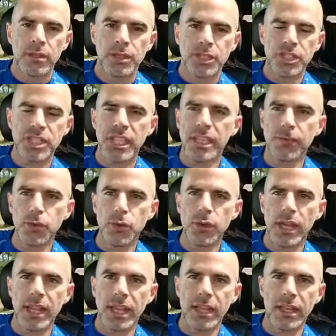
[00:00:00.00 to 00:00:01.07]
Just to give you
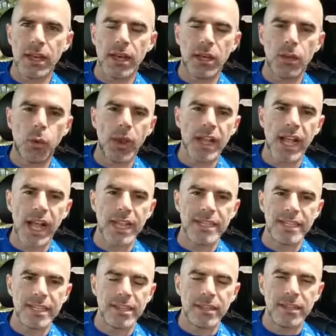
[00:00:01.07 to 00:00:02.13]
a, a quick
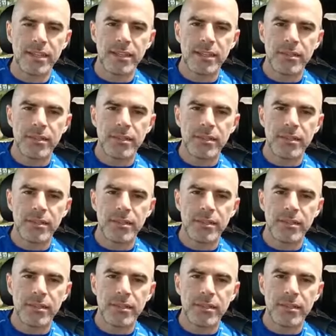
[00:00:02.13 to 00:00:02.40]
idea.